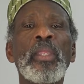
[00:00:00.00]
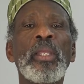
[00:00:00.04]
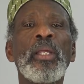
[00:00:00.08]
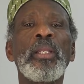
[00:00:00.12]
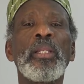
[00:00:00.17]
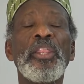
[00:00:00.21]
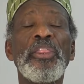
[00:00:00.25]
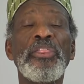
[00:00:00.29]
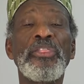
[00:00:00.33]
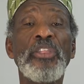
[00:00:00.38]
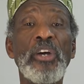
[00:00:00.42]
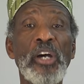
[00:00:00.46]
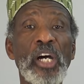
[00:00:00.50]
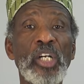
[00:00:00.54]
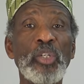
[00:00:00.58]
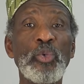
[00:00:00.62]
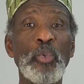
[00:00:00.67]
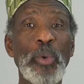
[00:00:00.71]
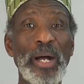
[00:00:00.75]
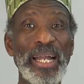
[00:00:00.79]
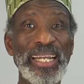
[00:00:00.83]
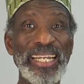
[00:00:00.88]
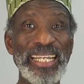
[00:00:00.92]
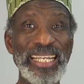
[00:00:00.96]
The 3rd
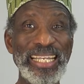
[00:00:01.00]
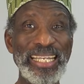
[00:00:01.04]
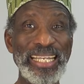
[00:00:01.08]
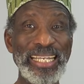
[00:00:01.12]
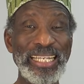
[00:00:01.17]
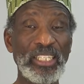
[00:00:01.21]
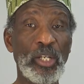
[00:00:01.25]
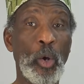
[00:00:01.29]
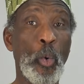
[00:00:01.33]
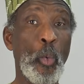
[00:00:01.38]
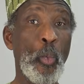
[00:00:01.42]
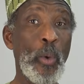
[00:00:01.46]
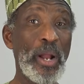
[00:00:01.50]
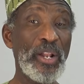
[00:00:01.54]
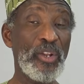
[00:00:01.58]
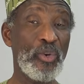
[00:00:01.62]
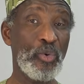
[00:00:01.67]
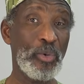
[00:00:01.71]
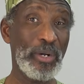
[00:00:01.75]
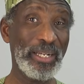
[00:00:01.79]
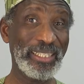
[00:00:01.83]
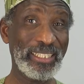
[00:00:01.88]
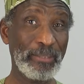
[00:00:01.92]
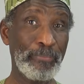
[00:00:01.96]
one is when
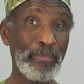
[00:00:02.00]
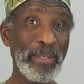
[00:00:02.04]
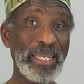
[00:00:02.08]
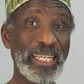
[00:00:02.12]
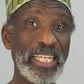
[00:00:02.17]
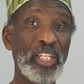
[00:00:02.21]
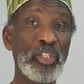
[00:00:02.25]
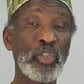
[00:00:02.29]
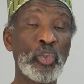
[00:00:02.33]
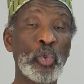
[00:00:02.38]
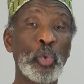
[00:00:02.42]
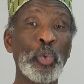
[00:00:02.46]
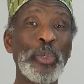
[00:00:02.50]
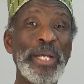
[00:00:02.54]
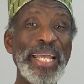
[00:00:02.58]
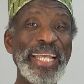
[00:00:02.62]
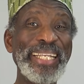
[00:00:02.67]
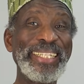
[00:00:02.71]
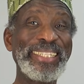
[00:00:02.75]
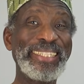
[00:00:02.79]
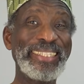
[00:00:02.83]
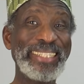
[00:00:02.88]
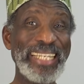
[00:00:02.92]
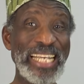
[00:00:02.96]
you are speaking to a
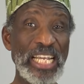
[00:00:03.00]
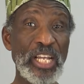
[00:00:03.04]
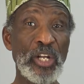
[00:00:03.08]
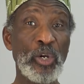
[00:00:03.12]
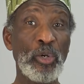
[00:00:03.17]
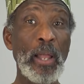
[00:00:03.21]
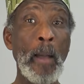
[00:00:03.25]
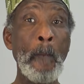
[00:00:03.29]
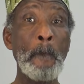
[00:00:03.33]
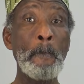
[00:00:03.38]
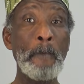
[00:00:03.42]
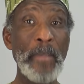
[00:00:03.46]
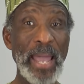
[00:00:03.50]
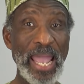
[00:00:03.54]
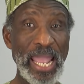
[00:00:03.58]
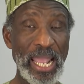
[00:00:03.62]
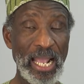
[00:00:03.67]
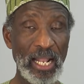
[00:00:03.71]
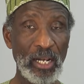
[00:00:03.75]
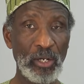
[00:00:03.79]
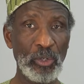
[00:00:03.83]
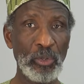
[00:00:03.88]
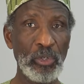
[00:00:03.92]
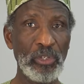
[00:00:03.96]
singular
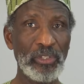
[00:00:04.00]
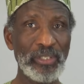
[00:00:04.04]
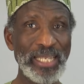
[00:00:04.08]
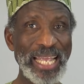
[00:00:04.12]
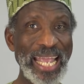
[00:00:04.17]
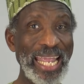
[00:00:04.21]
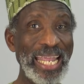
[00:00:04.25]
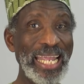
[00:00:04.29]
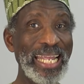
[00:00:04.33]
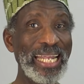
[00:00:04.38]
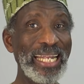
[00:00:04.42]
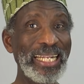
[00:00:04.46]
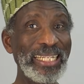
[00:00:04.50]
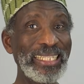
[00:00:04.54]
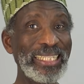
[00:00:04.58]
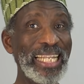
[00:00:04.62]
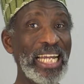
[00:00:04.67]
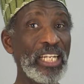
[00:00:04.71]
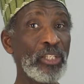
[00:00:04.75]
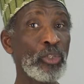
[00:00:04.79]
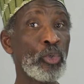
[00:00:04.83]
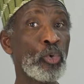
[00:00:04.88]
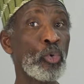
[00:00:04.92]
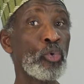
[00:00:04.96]
male. You say,
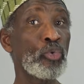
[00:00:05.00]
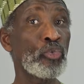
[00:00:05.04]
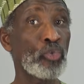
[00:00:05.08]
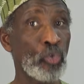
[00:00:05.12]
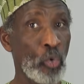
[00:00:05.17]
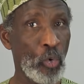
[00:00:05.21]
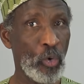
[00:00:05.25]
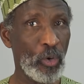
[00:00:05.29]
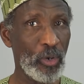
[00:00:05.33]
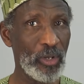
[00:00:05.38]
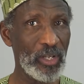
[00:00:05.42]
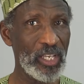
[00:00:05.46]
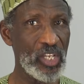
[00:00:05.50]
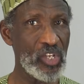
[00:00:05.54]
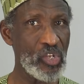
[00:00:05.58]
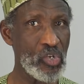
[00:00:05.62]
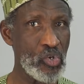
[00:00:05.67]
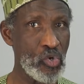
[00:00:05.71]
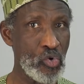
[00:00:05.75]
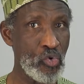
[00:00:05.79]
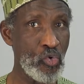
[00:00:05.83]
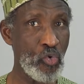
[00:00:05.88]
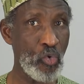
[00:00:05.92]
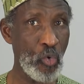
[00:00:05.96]
tadrusu,
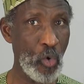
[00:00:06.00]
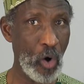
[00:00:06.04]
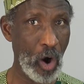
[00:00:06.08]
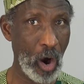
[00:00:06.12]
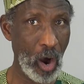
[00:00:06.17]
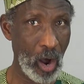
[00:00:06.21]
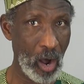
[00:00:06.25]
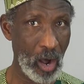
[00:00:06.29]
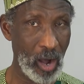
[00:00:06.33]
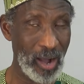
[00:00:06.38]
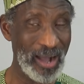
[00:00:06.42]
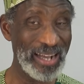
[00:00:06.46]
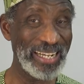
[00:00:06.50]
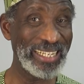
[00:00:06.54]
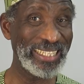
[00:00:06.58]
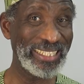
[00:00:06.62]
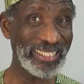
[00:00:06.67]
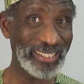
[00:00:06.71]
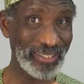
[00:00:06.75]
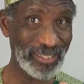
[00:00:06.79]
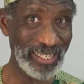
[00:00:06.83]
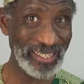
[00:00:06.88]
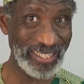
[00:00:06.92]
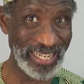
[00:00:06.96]
you are
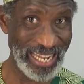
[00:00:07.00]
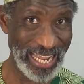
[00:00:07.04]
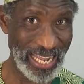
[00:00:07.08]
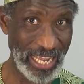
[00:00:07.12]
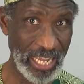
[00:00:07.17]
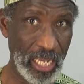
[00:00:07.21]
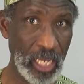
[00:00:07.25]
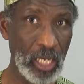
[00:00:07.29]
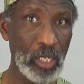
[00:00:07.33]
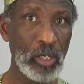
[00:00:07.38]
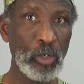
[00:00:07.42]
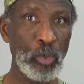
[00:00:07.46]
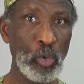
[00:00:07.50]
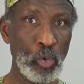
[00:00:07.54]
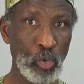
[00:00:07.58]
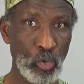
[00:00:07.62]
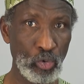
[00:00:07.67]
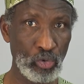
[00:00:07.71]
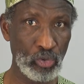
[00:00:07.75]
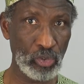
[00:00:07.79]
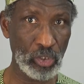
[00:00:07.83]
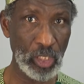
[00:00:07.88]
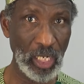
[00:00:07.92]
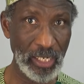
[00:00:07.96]
studying or
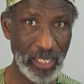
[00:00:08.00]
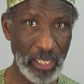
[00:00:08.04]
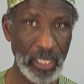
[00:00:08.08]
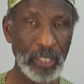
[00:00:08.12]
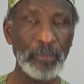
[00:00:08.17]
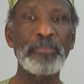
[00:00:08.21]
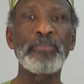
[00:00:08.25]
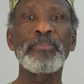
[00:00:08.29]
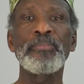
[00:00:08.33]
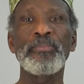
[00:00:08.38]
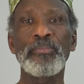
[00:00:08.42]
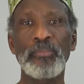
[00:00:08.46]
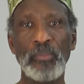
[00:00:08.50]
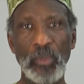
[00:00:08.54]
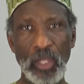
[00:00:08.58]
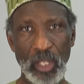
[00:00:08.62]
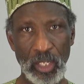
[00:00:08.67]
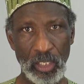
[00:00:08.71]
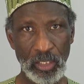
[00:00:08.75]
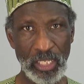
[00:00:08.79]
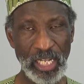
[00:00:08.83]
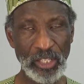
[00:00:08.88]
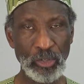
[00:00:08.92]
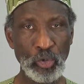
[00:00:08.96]
study.
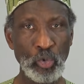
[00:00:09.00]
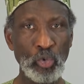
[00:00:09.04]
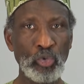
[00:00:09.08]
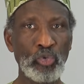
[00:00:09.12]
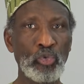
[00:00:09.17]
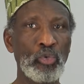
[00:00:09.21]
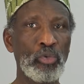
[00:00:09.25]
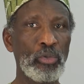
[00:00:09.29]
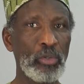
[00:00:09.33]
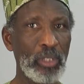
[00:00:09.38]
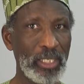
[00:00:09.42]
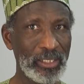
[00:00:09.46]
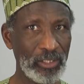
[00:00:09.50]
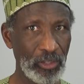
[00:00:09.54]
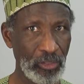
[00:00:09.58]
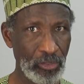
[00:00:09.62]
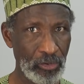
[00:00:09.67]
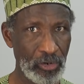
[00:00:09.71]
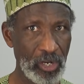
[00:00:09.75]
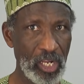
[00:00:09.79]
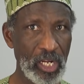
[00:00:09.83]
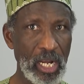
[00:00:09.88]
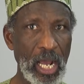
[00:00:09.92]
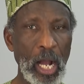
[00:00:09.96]
Tadrusu, that's
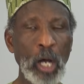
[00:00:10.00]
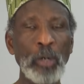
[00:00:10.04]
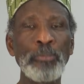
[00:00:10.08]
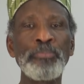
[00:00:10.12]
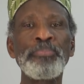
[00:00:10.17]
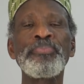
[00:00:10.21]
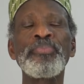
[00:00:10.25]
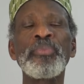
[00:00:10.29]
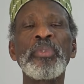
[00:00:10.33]
3 now.